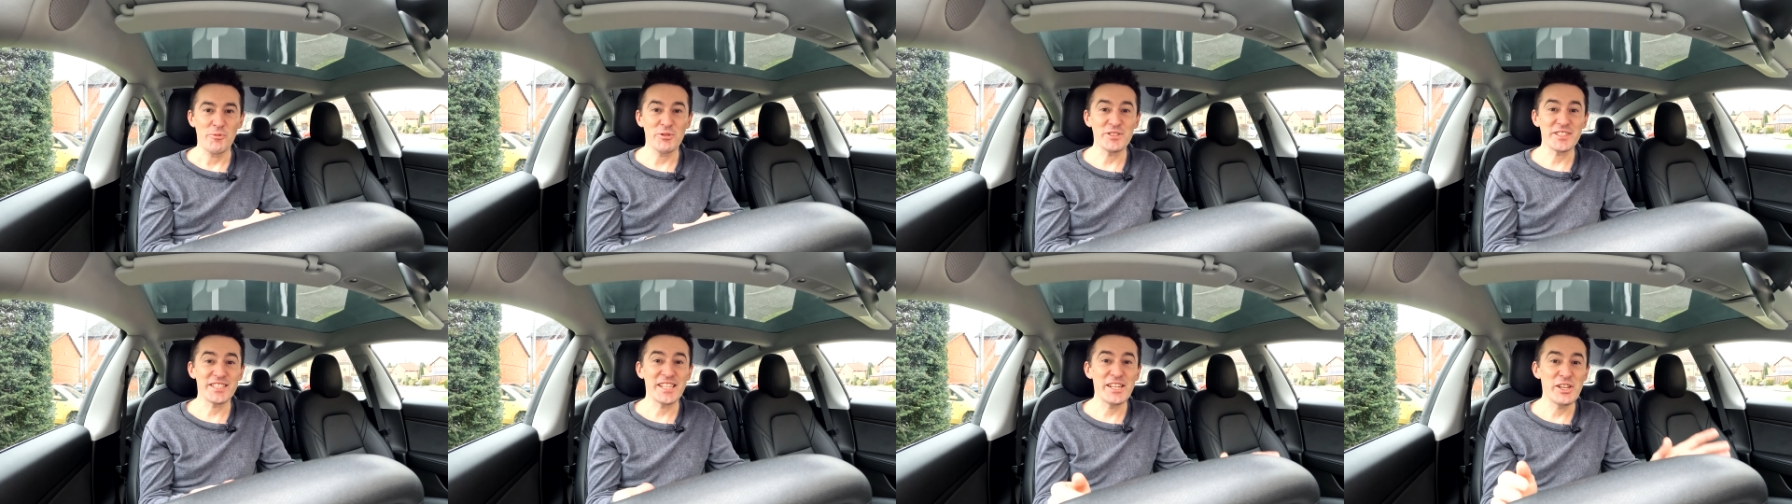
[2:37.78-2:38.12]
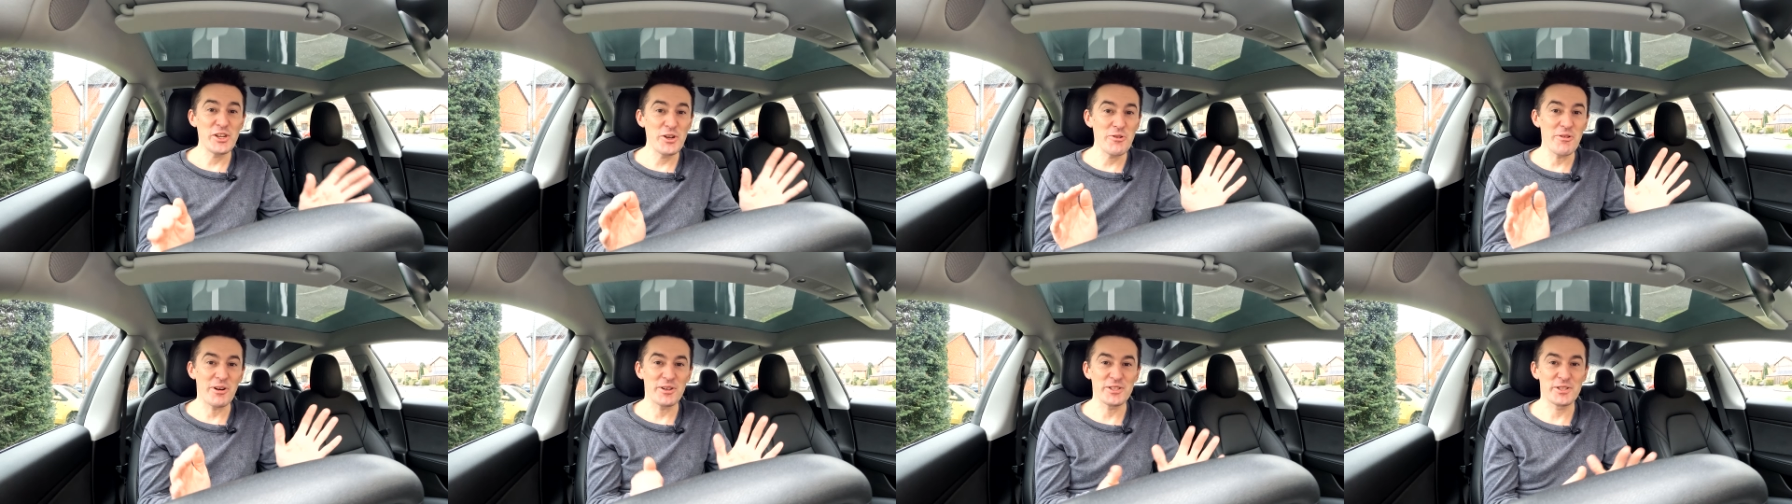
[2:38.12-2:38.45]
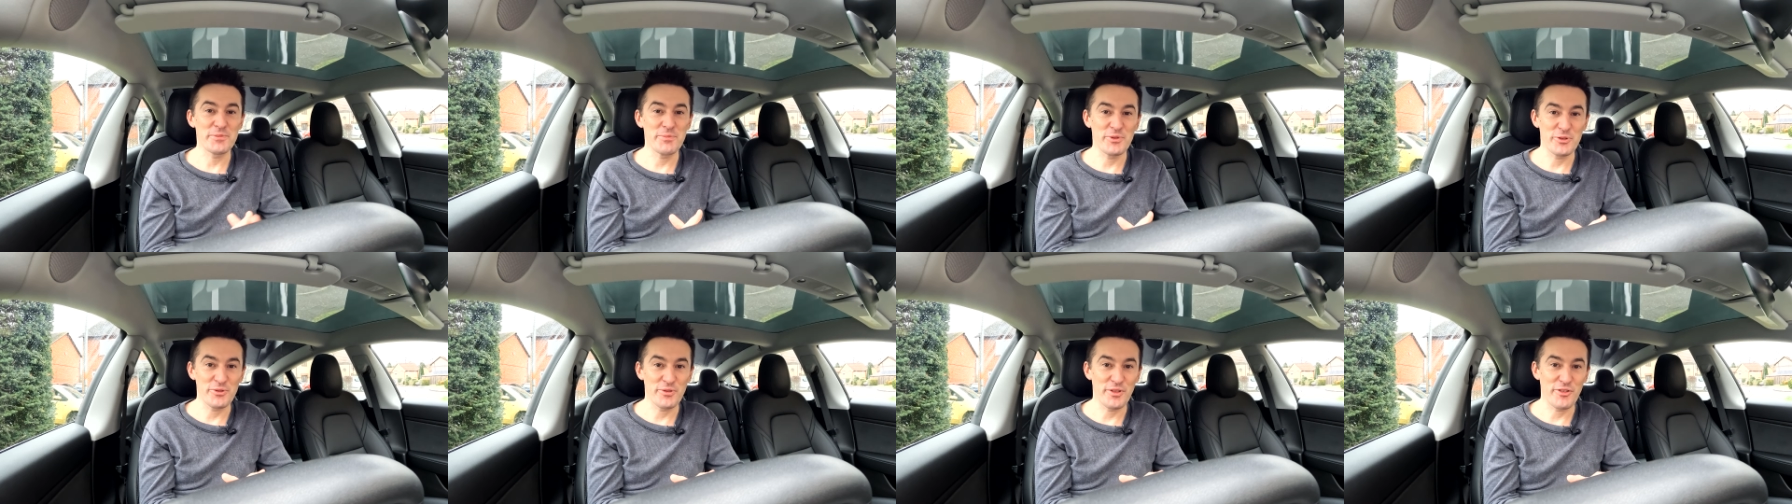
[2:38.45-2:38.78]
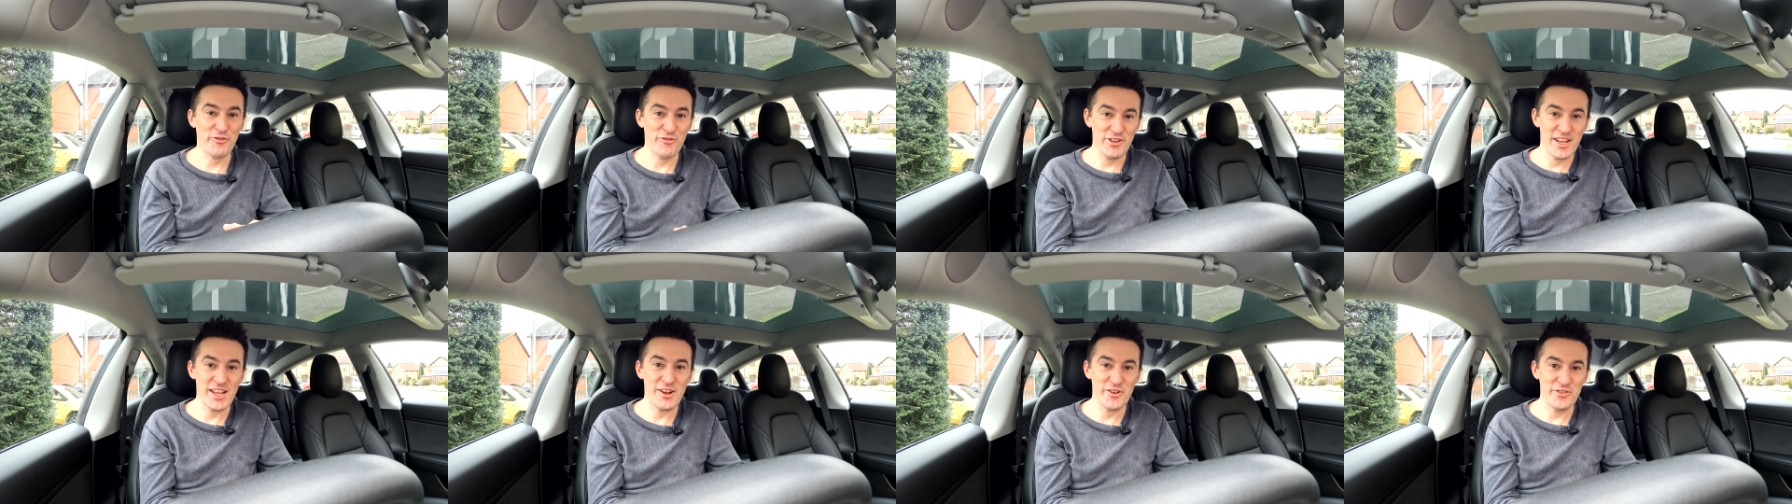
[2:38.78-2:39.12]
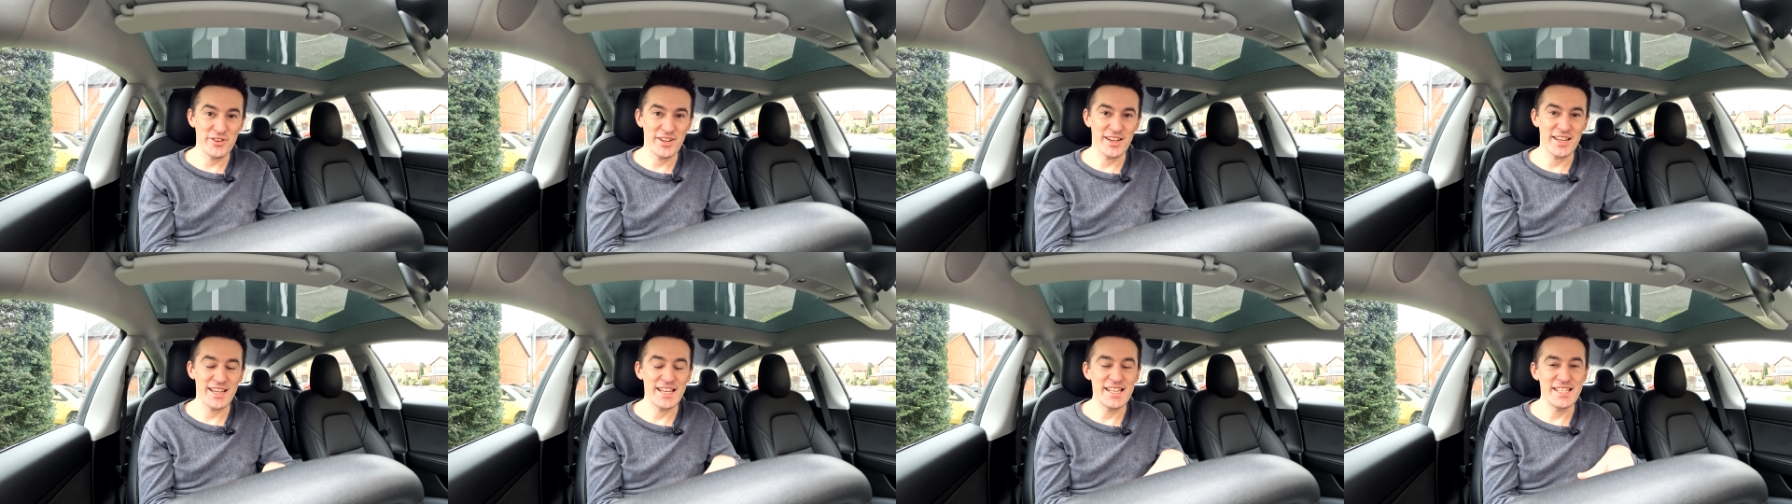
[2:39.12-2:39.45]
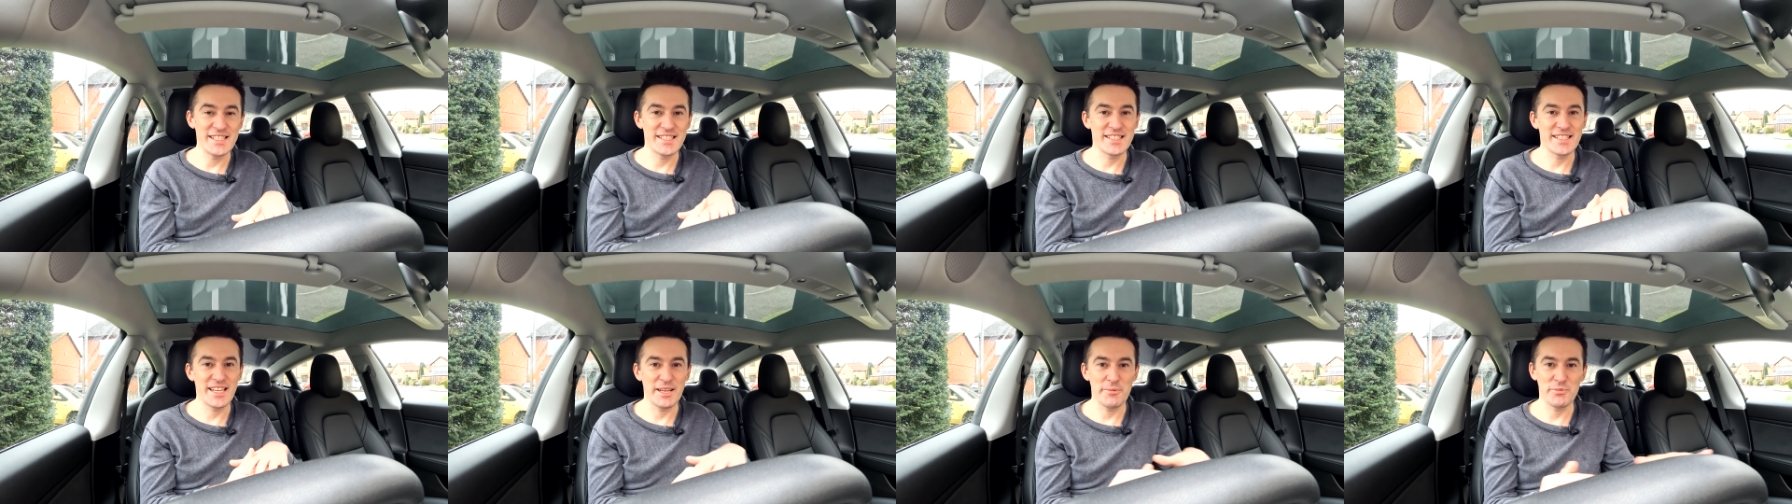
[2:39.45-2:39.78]
Once he knew I was a Model 3 owner,
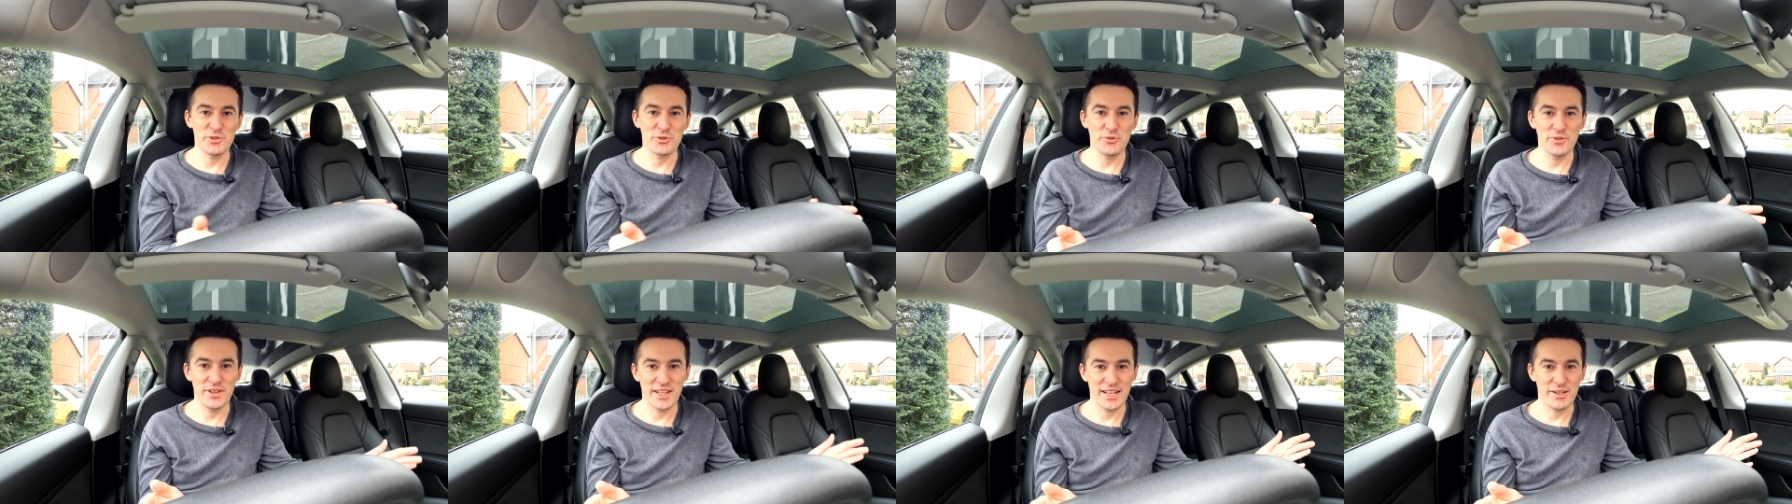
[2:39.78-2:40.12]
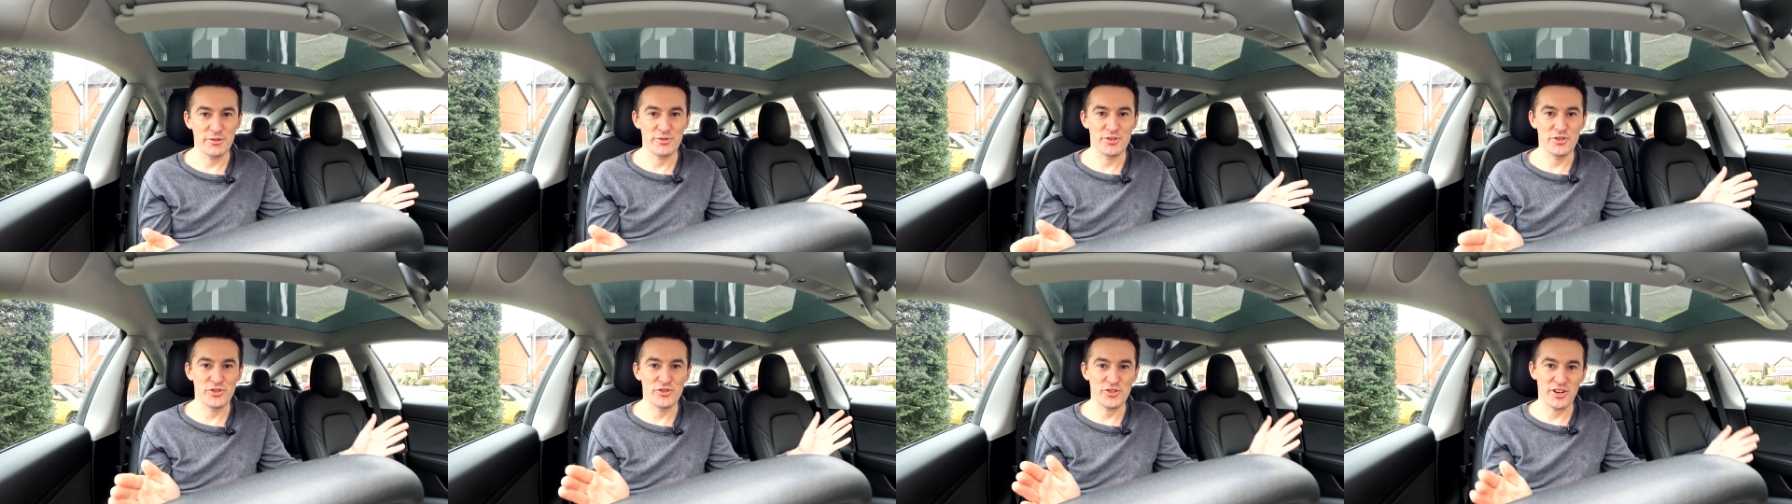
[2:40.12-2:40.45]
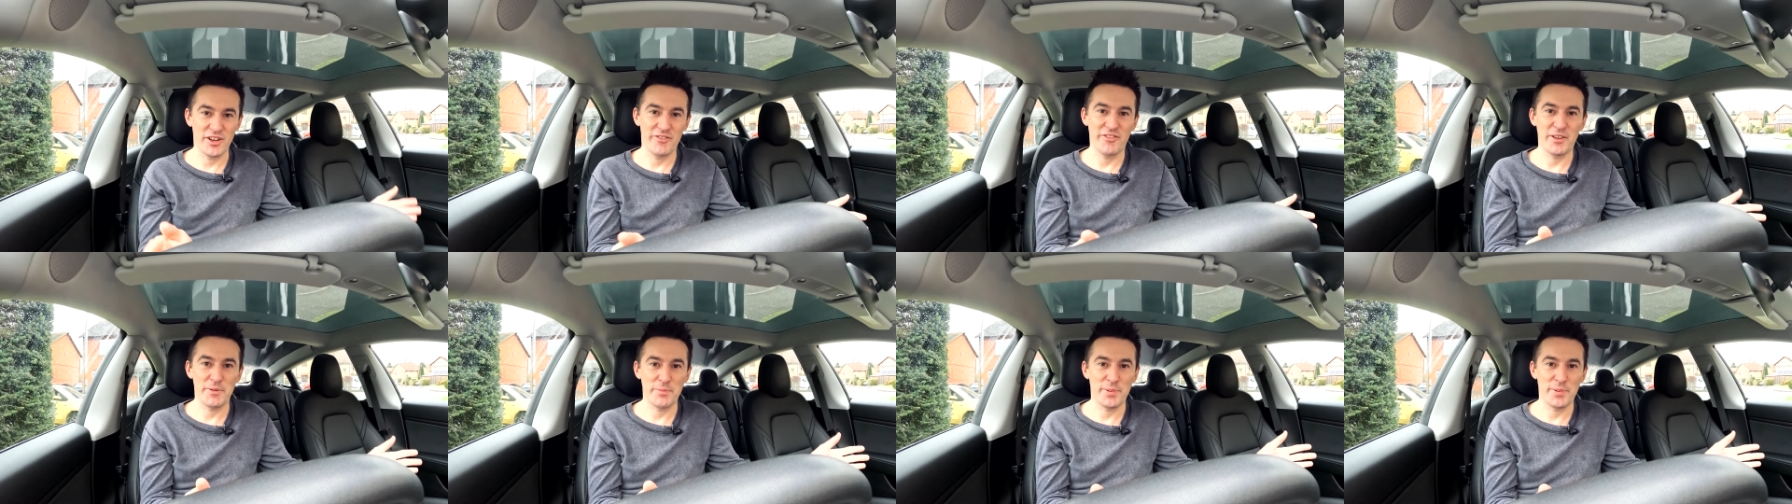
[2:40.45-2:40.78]
he skipped all the how to drive